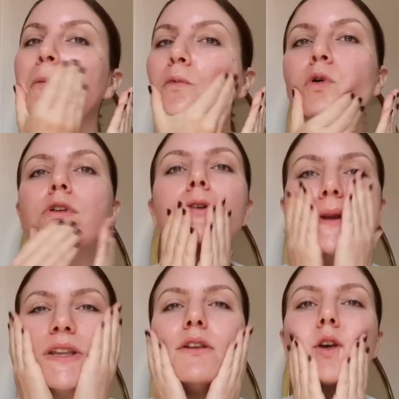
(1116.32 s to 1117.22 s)
water
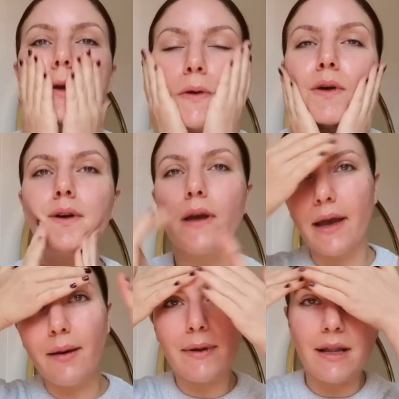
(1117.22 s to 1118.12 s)
in too.
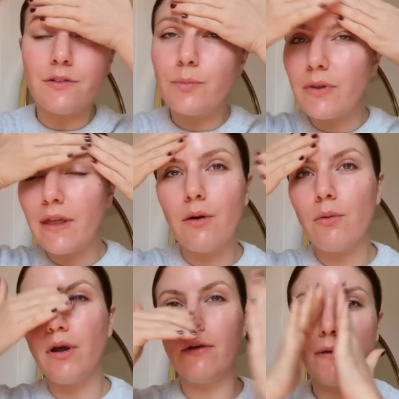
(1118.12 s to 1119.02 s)
And I just put that
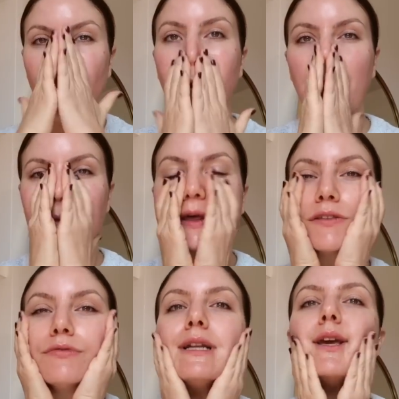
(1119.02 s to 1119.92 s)
all over, and
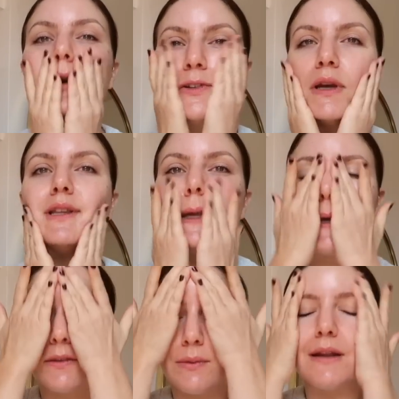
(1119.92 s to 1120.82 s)
that's really
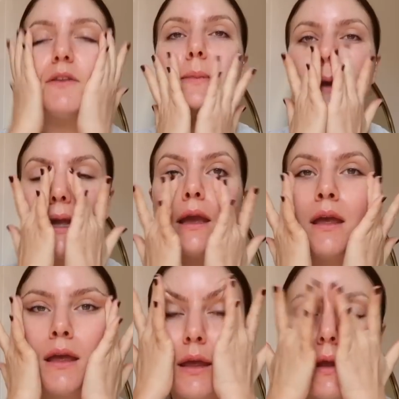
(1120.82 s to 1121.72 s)
hydrating as well as being
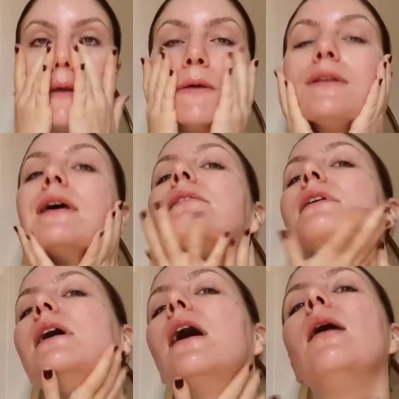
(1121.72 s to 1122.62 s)
nice
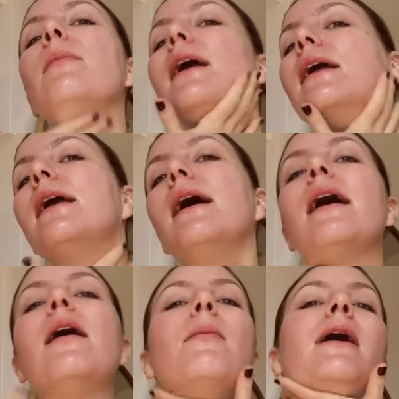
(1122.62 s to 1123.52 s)
and calming,
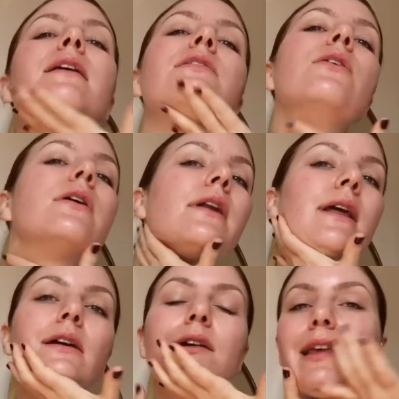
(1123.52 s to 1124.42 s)
and it's not going
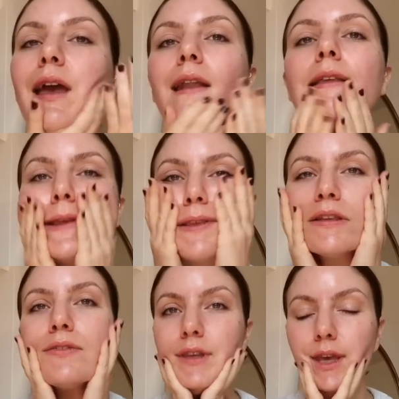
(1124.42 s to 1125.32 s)
to irritate any
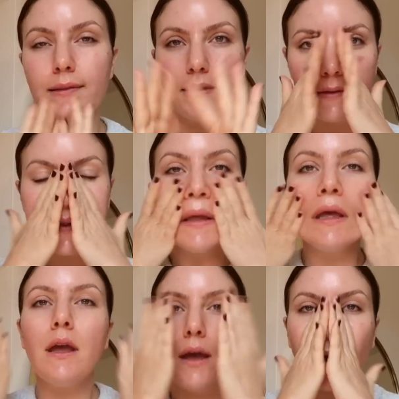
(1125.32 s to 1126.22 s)
sensitive skins.
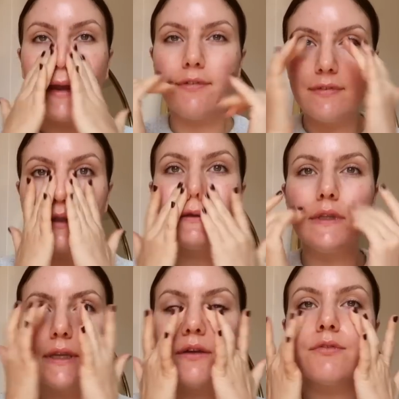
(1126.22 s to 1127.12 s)
I have
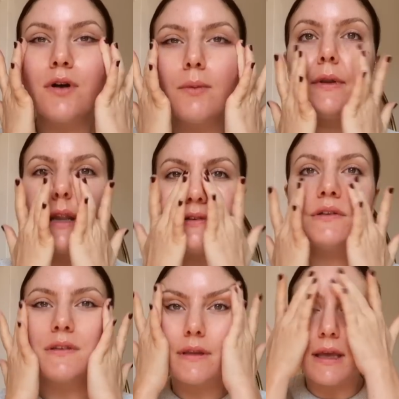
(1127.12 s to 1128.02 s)
sensitive
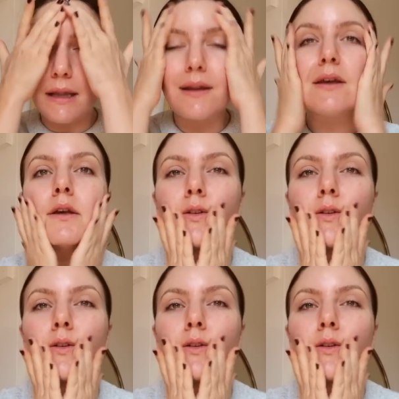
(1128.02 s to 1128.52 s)
combination skin,